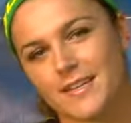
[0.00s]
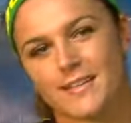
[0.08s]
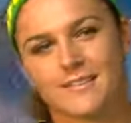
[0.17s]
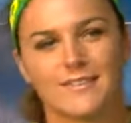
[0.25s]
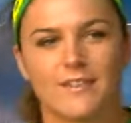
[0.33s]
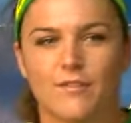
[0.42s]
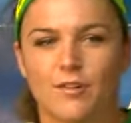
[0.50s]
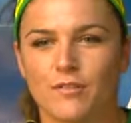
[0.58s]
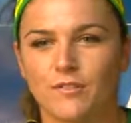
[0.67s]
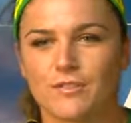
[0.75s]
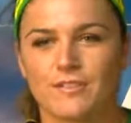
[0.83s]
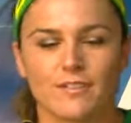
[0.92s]
it's never
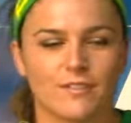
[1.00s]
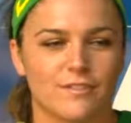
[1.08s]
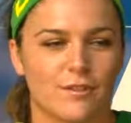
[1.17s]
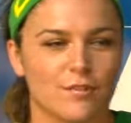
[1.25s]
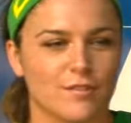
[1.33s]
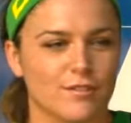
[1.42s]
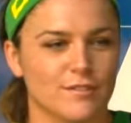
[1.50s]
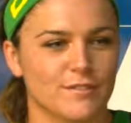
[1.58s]
over till it's over,